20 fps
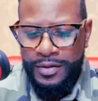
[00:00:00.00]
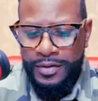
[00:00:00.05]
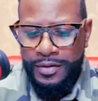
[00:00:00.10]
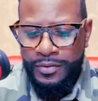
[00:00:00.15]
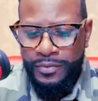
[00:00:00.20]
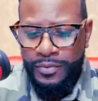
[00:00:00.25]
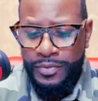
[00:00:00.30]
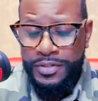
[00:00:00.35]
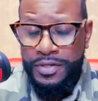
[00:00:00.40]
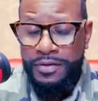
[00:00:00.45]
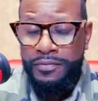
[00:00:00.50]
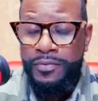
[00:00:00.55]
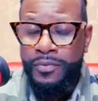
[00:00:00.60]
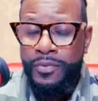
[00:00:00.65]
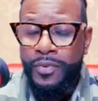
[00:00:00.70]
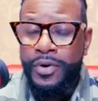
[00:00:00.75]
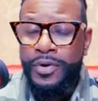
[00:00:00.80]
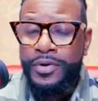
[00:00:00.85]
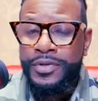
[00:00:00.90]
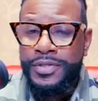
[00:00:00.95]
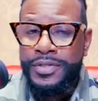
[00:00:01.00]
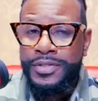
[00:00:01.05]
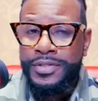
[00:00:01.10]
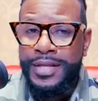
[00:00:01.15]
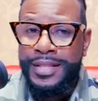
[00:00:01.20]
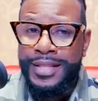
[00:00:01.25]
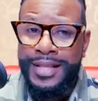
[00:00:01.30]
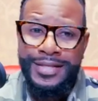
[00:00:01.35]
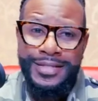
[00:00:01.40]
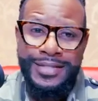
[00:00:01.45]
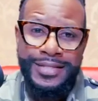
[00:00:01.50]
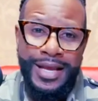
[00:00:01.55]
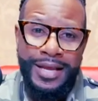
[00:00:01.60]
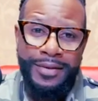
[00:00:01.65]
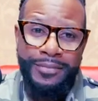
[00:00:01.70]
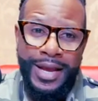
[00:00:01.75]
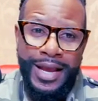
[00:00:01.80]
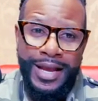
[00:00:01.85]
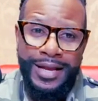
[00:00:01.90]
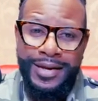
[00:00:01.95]
What's even worse is that that
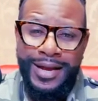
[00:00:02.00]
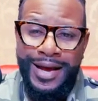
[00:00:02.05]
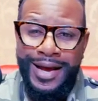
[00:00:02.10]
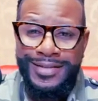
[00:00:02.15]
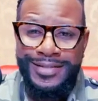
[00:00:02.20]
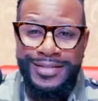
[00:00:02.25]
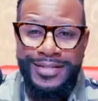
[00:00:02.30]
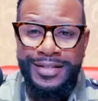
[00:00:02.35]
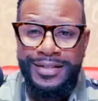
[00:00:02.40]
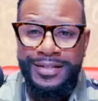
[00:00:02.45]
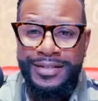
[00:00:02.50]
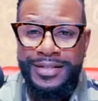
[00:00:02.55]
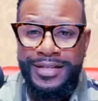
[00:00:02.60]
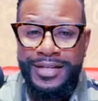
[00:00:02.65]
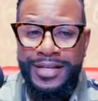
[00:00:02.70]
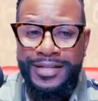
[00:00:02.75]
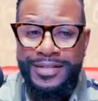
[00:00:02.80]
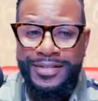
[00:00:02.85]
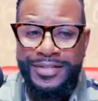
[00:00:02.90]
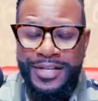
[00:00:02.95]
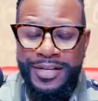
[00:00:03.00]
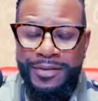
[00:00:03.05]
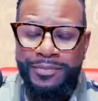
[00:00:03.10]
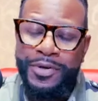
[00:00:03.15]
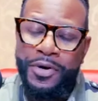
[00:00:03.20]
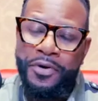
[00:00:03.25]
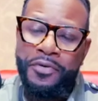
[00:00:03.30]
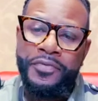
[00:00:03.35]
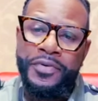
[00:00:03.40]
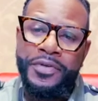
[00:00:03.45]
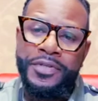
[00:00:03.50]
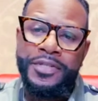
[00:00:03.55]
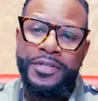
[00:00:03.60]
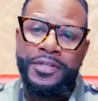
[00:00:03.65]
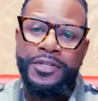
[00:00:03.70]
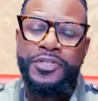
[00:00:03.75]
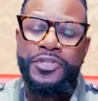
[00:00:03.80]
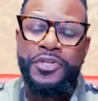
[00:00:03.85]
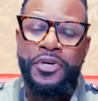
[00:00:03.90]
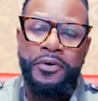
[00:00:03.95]
same hate and hostility has seeped over into
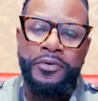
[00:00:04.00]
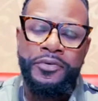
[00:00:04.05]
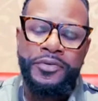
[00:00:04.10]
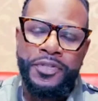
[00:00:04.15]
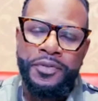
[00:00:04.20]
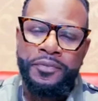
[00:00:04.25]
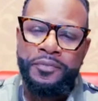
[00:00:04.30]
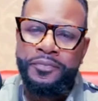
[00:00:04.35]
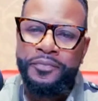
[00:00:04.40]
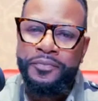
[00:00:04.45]
the church.